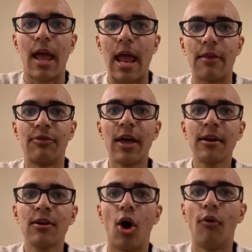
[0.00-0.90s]
and
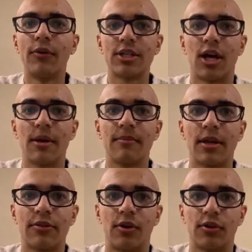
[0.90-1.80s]
then over time it
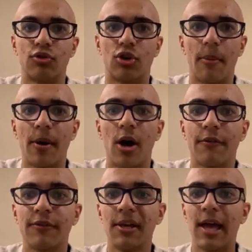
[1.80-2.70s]
started to drop
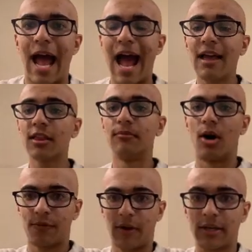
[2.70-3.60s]
off as the
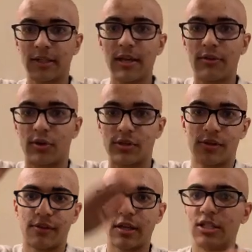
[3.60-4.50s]
modified clay started to
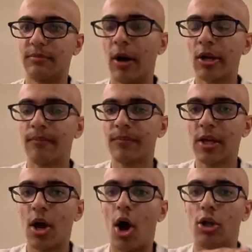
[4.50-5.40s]
sink to the bottom
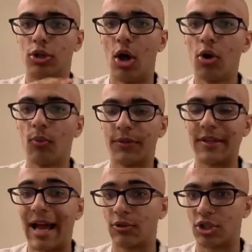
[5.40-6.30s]
along with the
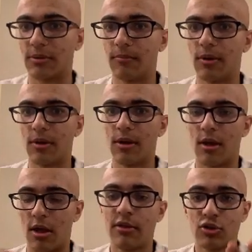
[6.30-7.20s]
algae.
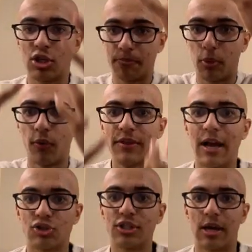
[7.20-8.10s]
Essentially, it pulled the
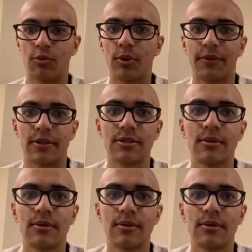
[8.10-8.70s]
algae down with it.